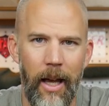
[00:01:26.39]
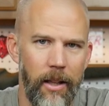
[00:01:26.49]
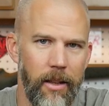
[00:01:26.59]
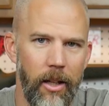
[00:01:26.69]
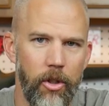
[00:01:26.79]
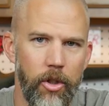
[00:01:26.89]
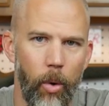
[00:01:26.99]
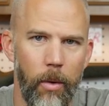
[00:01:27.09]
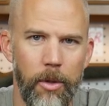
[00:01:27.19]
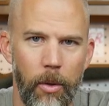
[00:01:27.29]
had
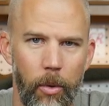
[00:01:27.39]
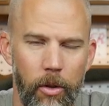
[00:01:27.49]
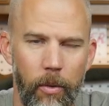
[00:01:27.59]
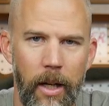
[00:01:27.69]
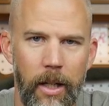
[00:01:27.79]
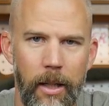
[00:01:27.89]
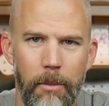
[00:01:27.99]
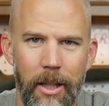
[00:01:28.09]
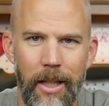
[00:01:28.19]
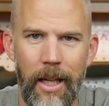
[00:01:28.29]
thunderstorms that were threatening,
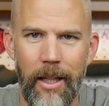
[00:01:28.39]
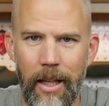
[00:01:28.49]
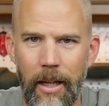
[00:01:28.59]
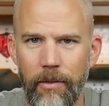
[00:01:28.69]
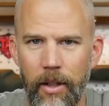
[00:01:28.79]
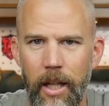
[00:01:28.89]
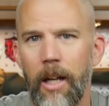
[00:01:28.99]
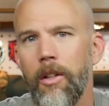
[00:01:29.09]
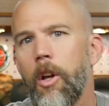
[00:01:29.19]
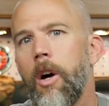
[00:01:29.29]
but they thankfully
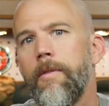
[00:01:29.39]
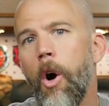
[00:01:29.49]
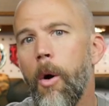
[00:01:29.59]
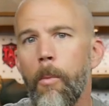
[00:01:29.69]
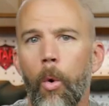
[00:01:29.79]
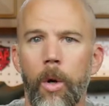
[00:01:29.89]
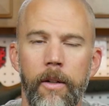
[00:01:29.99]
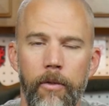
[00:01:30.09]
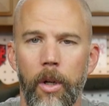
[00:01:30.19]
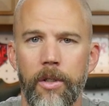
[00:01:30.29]
held off all
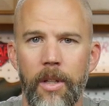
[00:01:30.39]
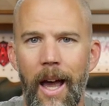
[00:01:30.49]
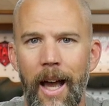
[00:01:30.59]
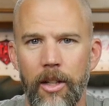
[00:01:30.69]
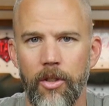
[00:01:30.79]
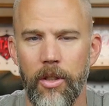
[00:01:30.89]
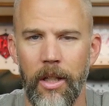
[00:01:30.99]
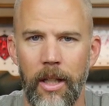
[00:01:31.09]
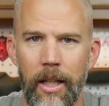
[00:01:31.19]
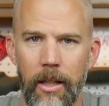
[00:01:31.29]
morning for us to
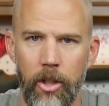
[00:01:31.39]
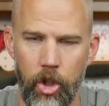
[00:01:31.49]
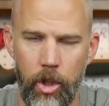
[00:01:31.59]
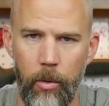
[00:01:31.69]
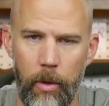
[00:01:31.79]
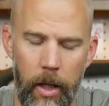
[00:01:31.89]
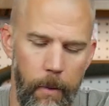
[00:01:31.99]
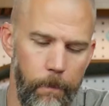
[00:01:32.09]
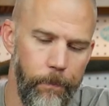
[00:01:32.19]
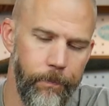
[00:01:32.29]
actually get the shoot
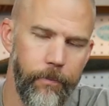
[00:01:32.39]
in.